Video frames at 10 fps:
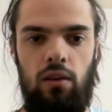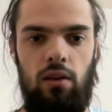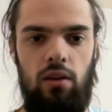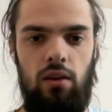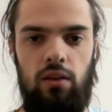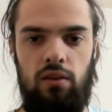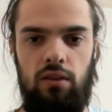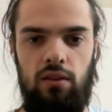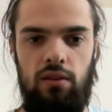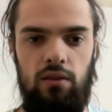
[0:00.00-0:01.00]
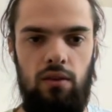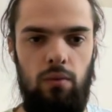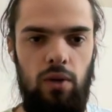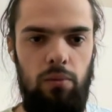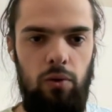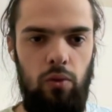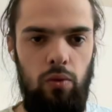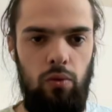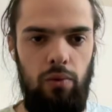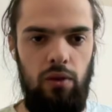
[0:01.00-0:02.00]
And this variable
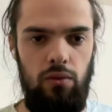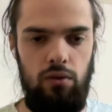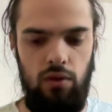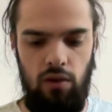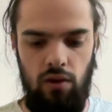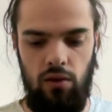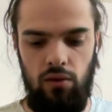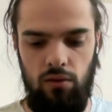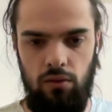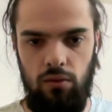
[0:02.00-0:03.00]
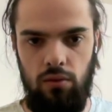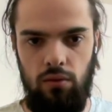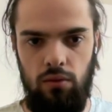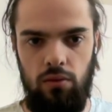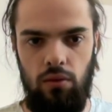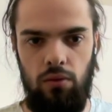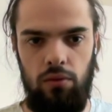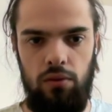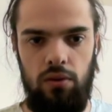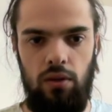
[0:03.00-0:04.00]
will be used here,
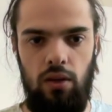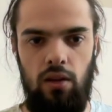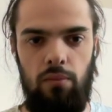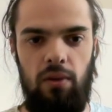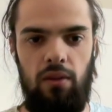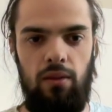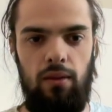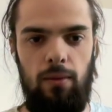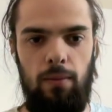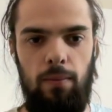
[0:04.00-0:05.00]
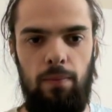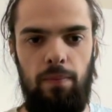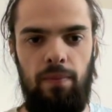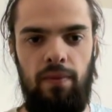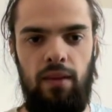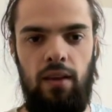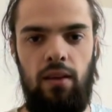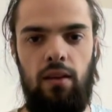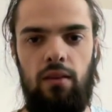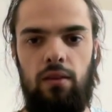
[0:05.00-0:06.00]
source element.
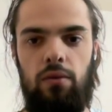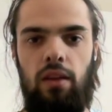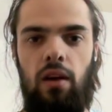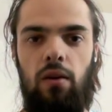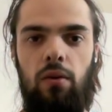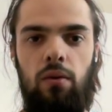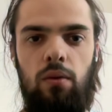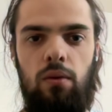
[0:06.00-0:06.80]
So now,